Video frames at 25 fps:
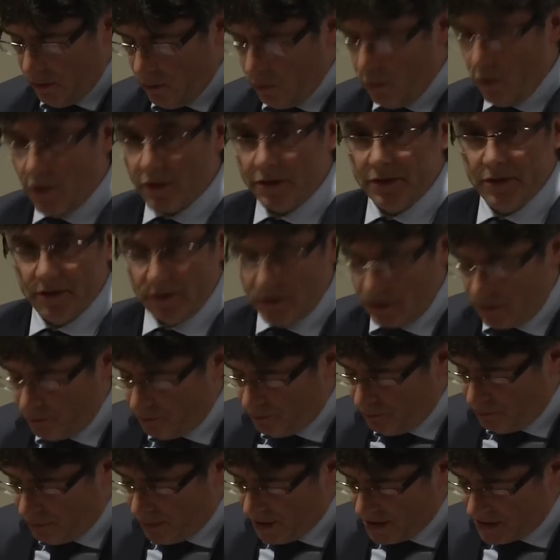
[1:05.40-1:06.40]
awarded
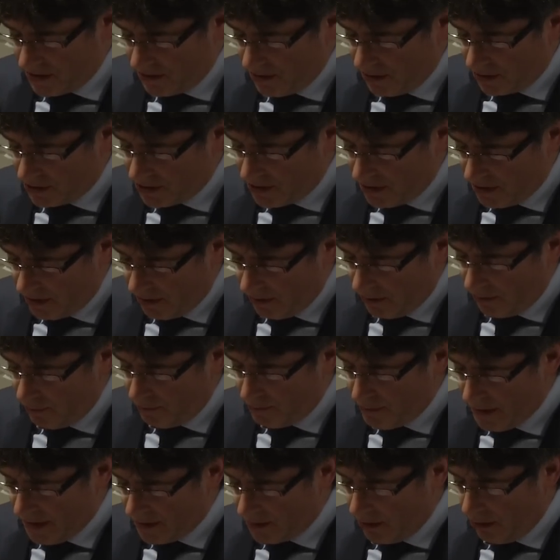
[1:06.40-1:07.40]
the Presidential
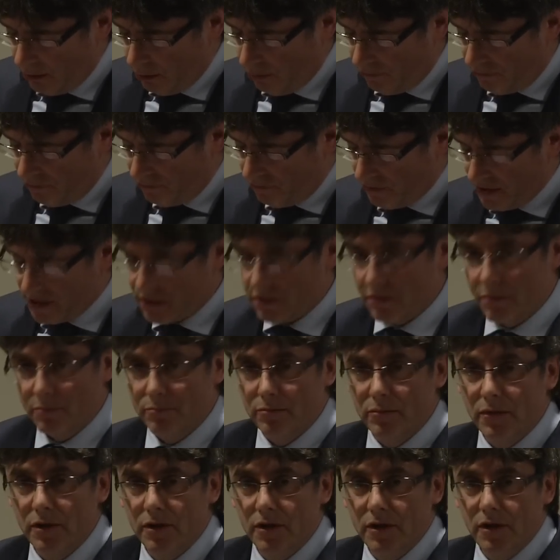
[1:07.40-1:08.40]
Medal of
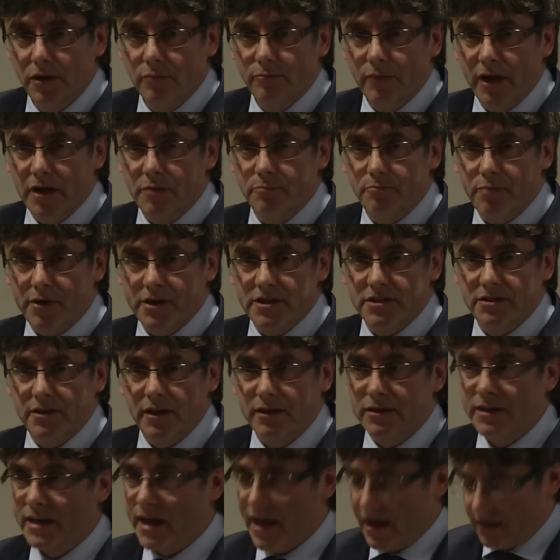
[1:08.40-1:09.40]
Freedom by
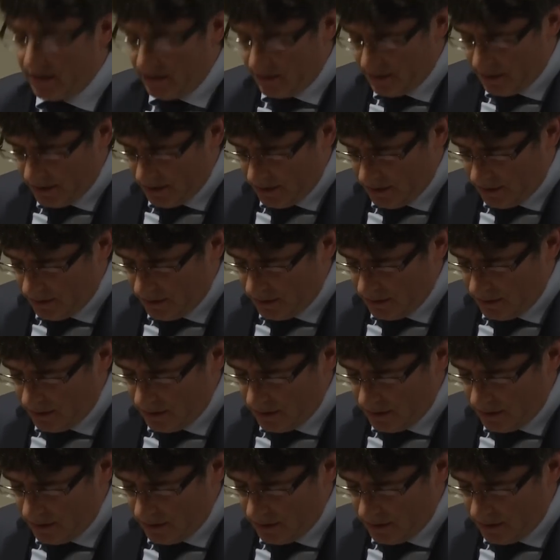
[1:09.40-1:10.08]
President Kennedy,